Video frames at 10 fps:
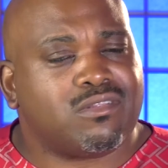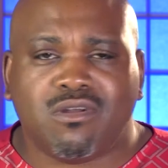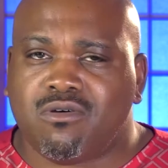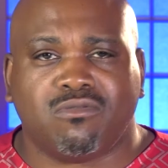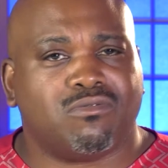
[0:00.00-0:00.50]

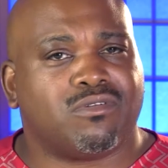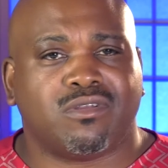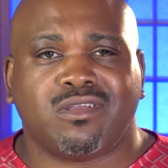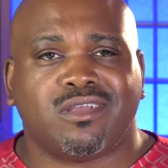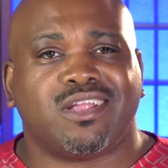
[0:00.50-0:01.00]
No.
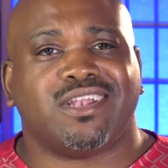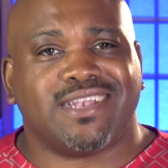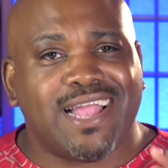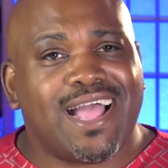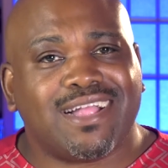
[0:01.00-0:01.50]

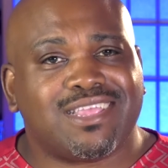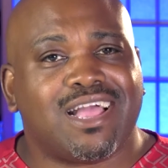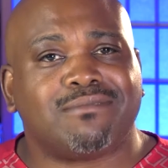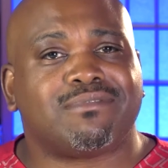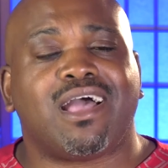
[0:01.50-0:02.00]
9
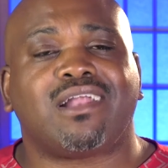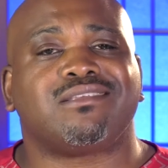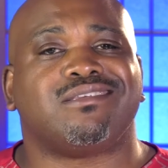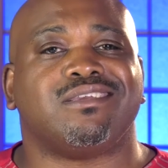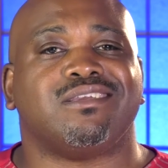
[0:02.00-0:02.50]
times out
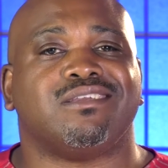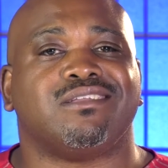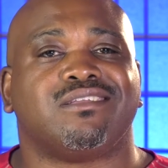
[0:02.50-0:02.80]
of 10,